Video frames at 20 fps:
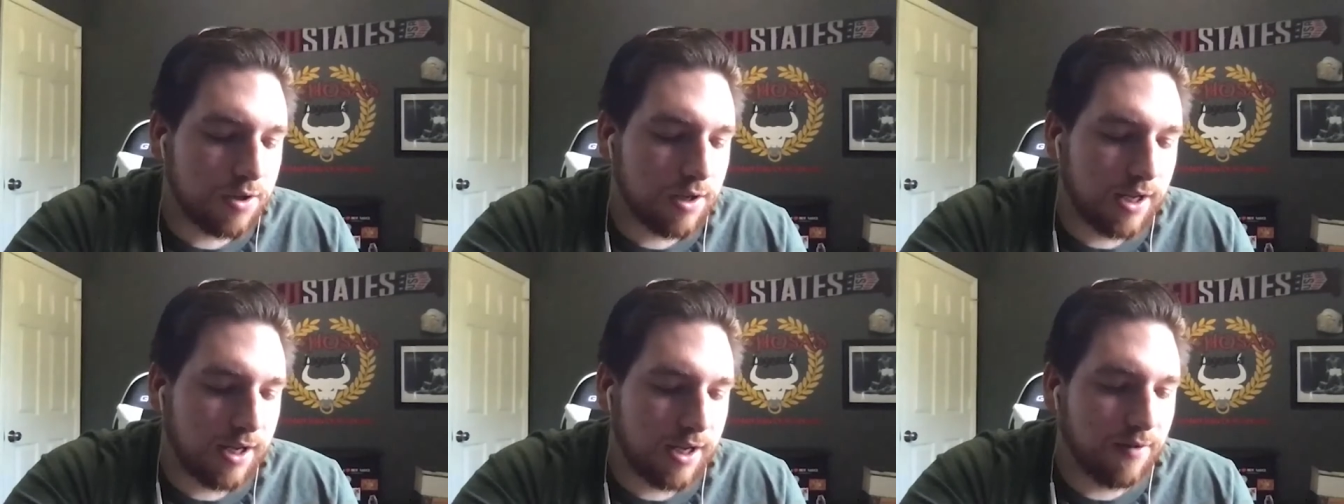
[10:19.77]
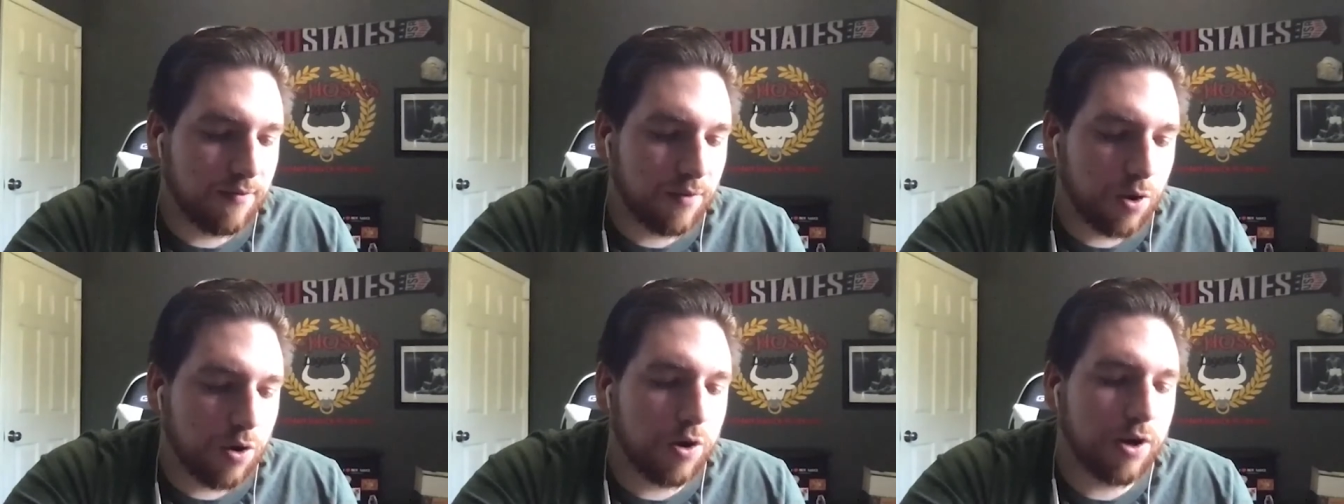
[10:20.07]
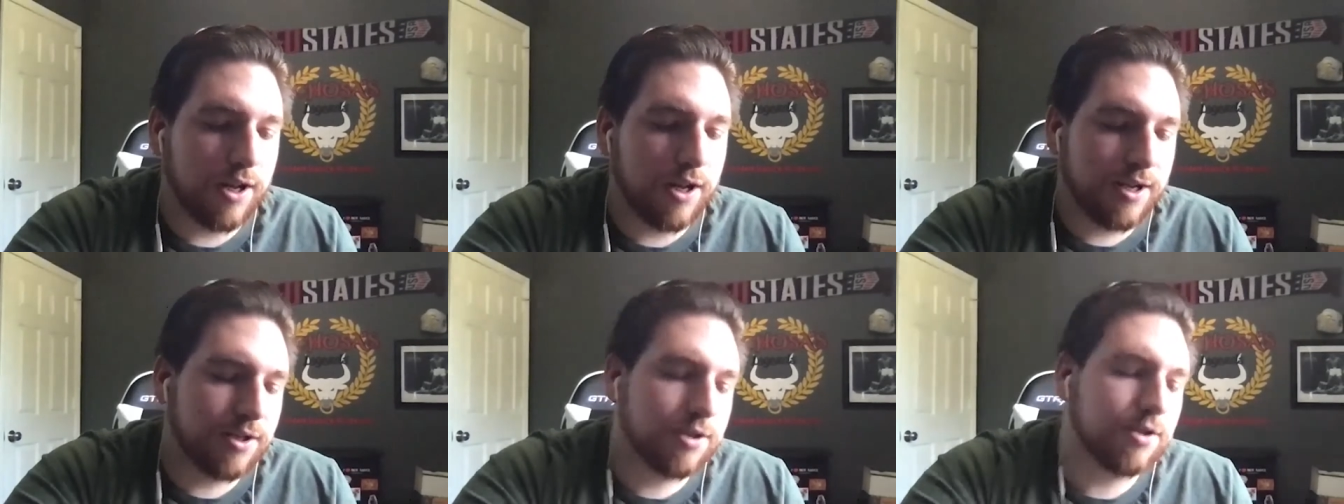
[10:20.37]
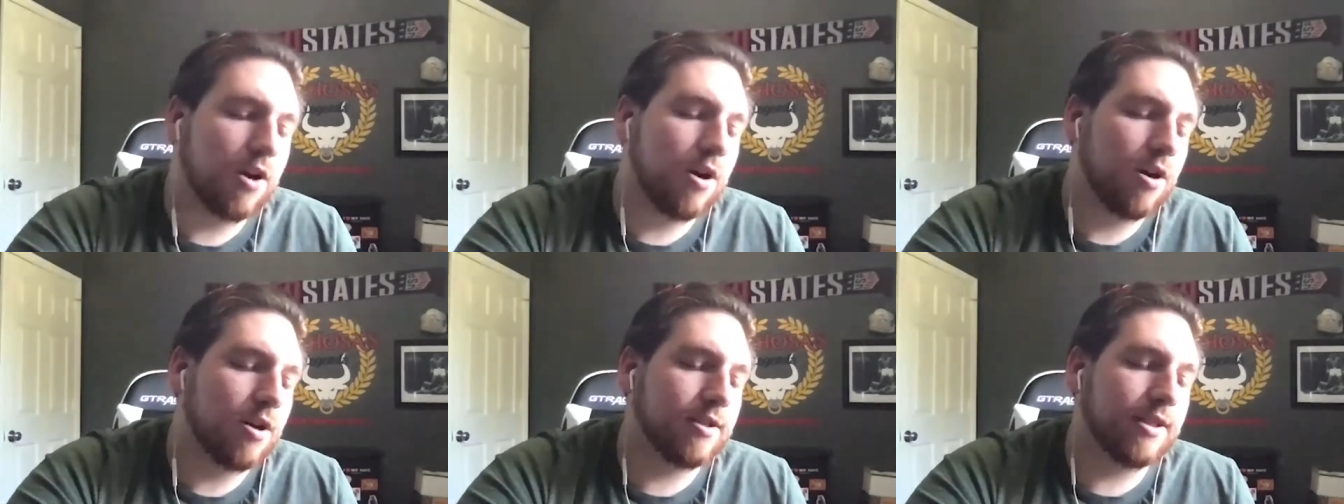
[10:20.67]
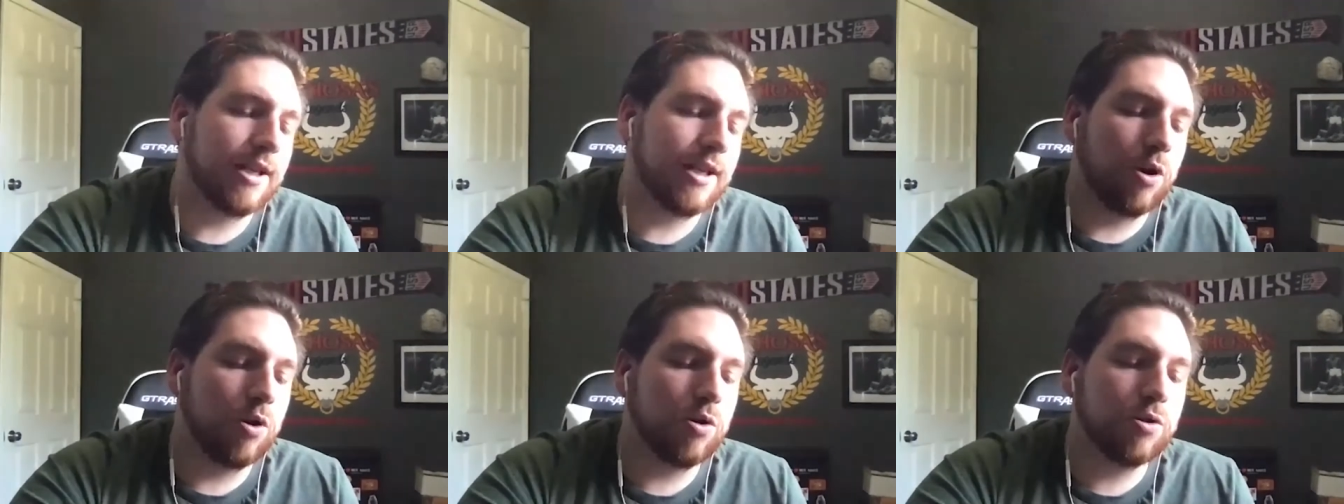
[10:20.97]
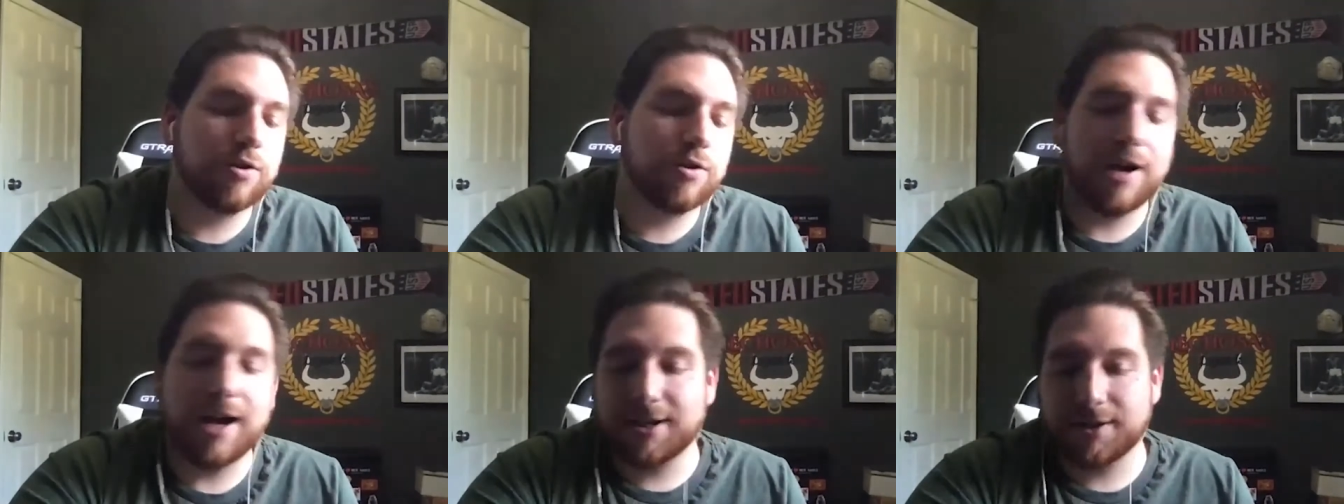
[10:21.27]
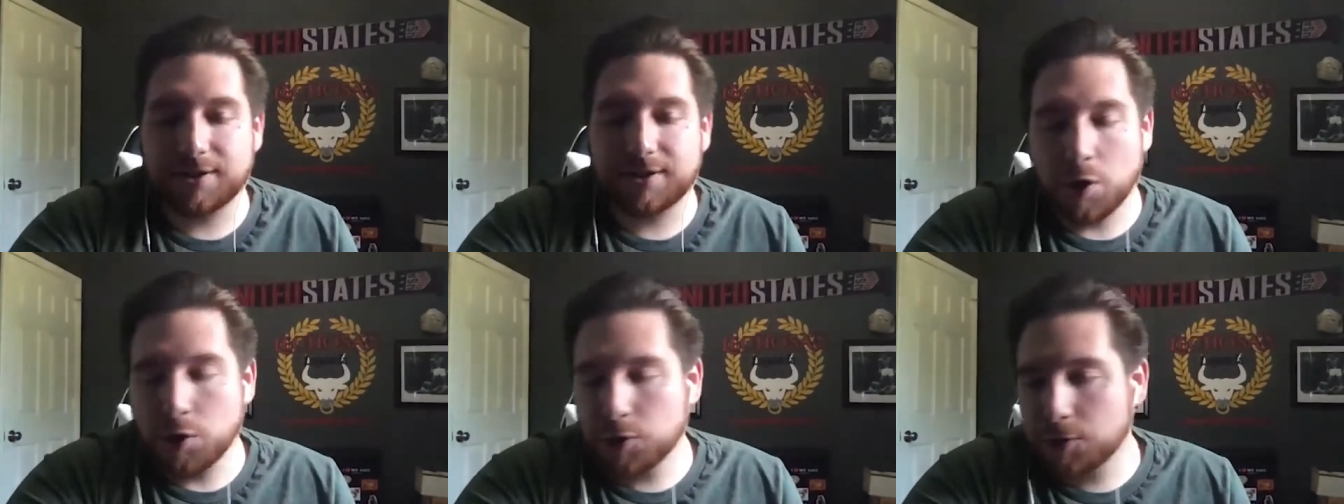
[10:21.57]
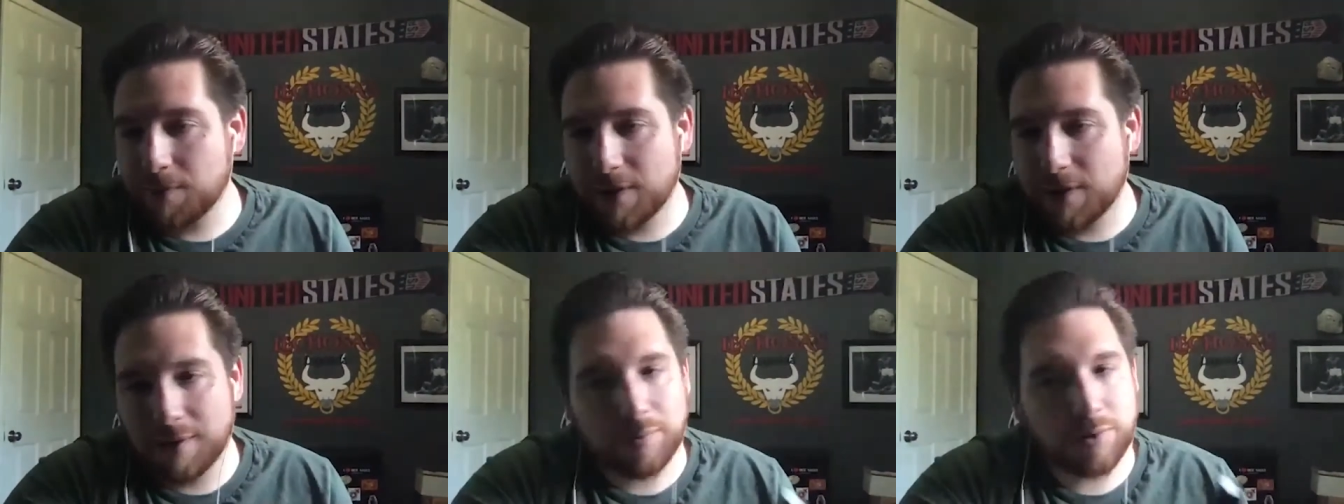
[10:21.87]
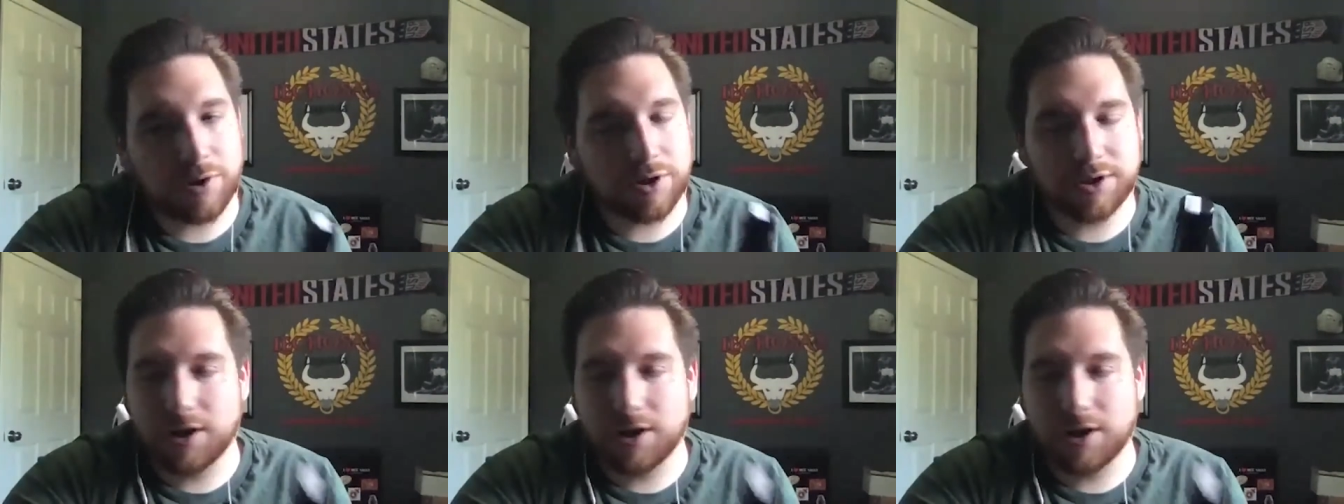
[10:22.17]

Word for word: like a verde sauce that also has ghost peppers,